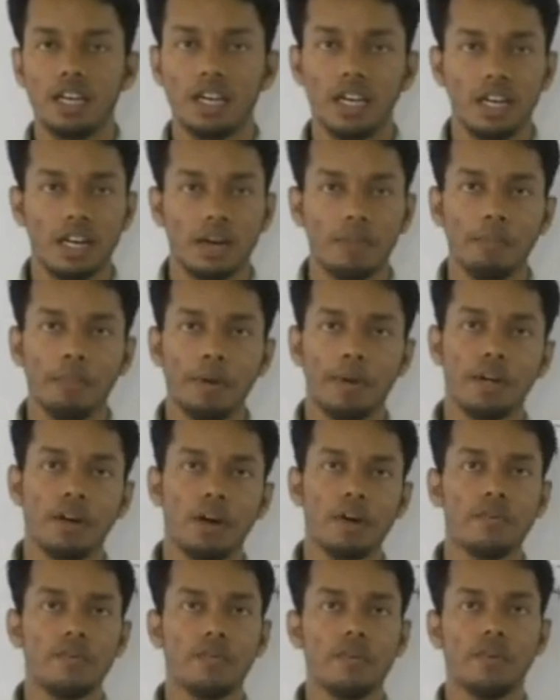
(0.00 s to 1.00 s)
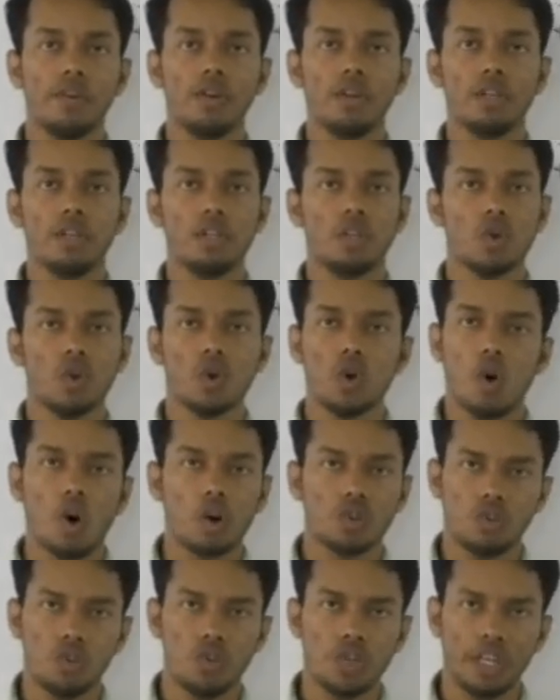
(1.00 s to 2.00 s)
number of
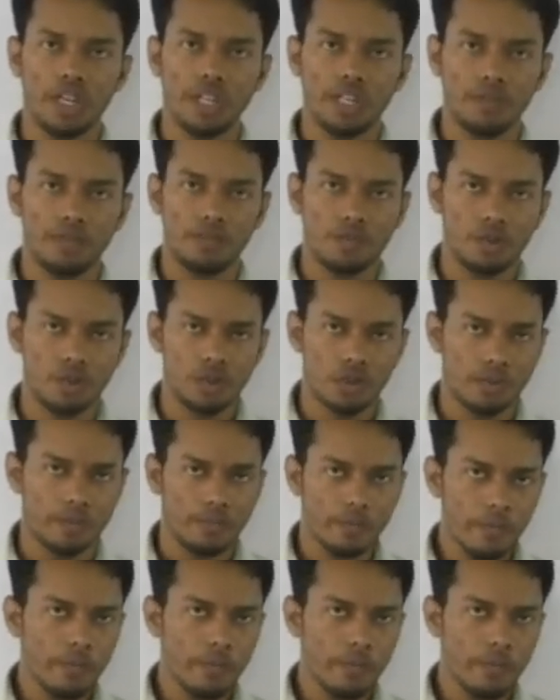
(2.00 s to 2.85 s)
oxygen atoms.